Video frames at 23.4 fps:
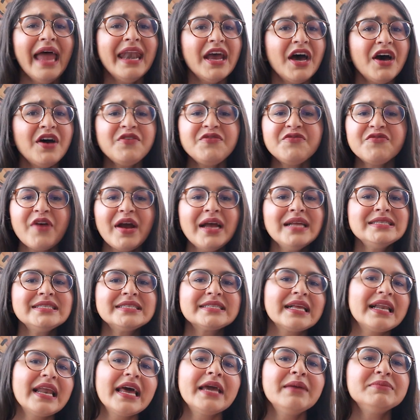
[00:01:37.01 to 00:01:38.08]
Now, her friends
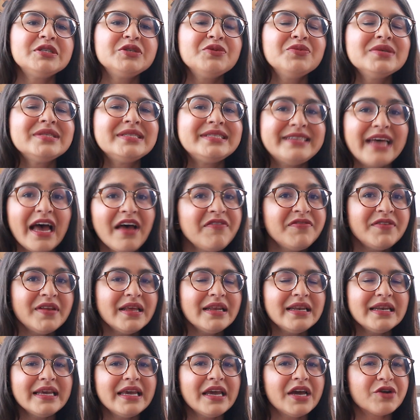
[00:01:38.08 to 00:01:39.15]
claimed she was
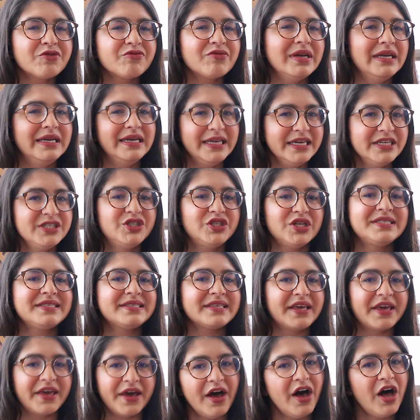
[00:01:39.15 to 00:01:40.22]
definitely a
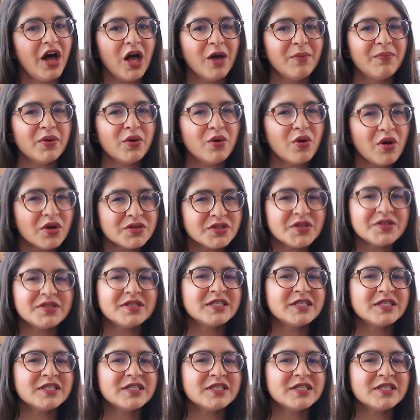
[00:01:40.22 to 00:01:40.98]
religious girl, but also